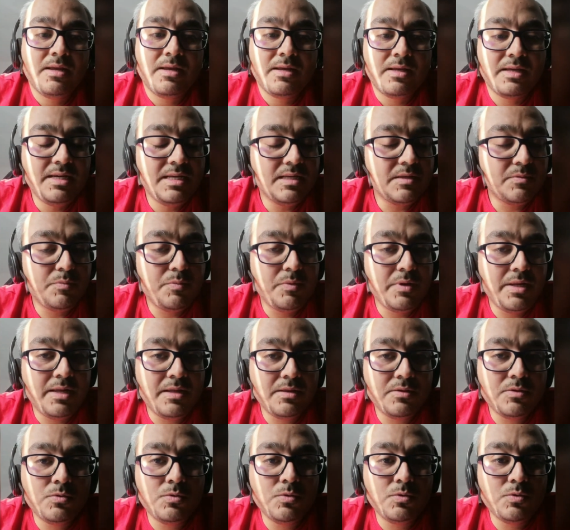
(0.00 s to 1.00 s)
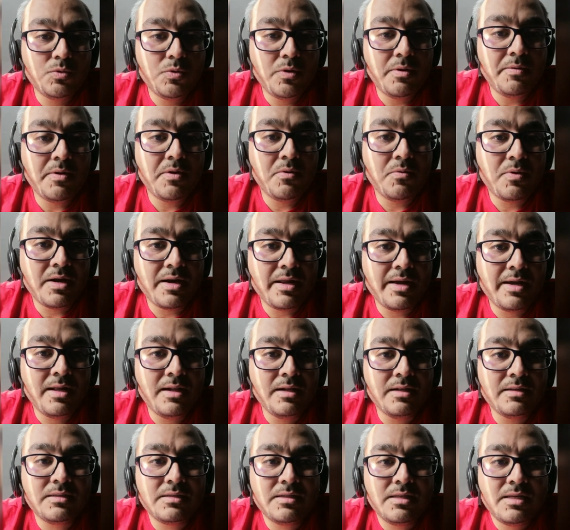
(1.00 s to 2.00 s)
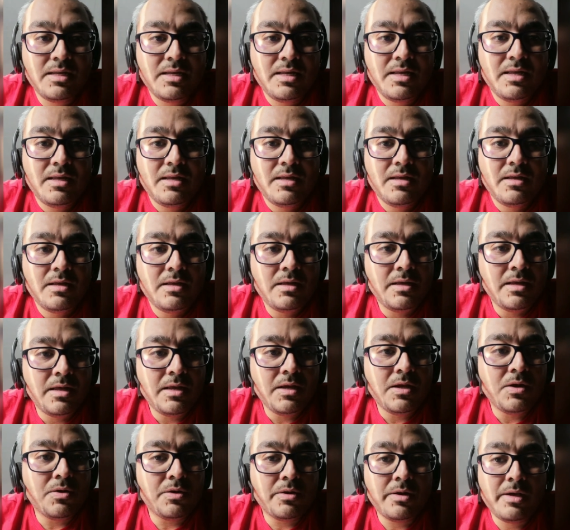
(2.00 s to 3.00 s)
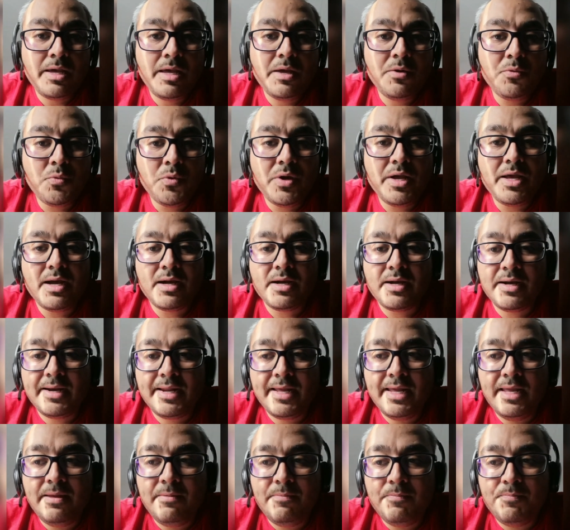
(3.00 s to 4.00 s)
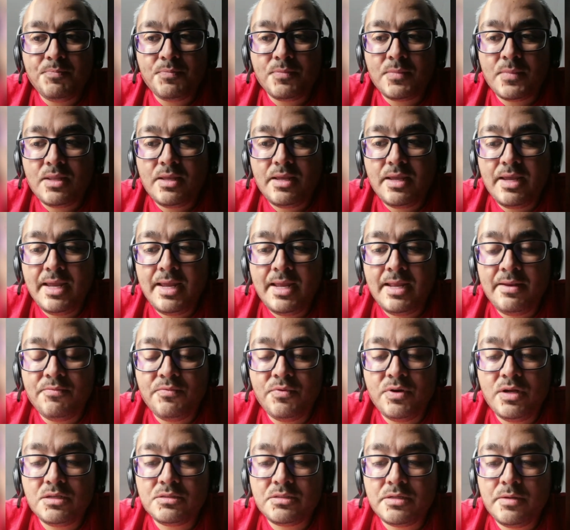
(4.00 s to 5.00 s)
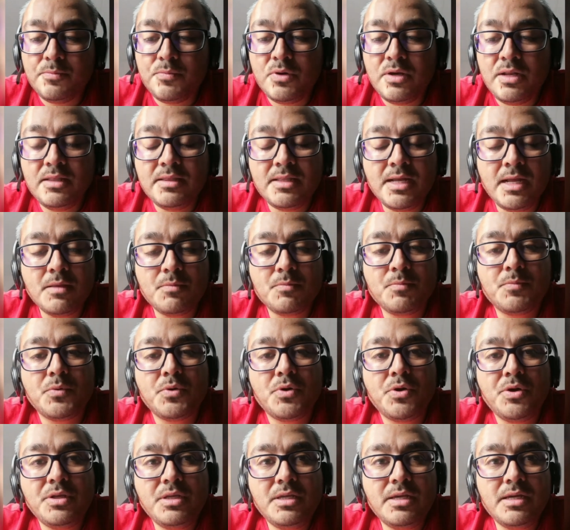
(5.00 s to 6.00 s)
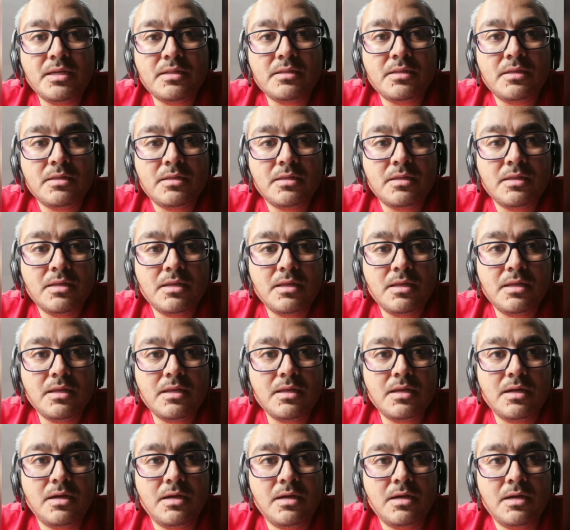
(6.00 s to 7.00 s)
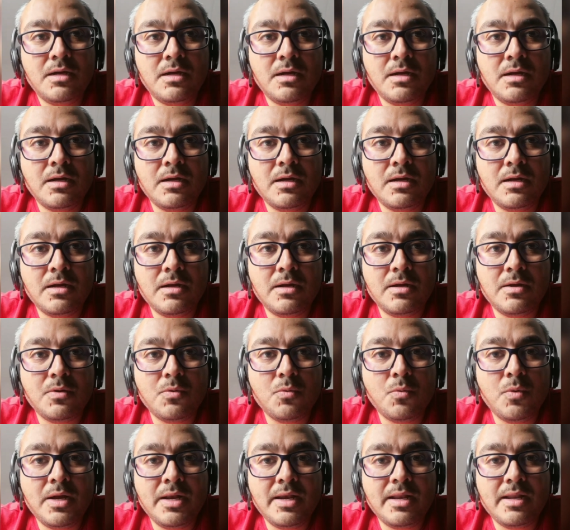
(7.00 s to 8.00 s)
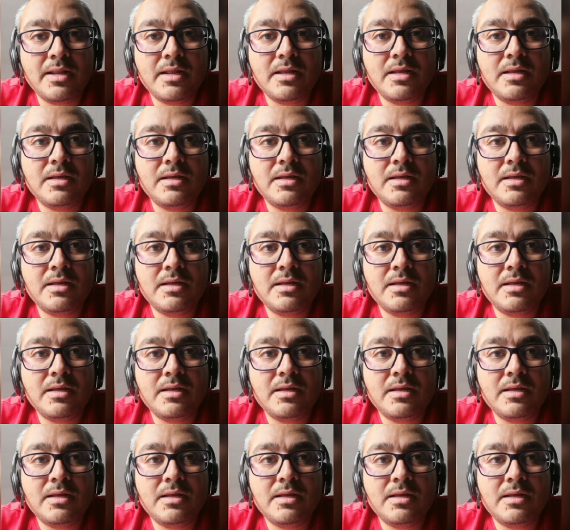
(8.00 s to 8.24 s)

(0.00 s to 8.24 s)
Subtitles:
He explained to everyone else. Okay, we agree. And for example, in that project, what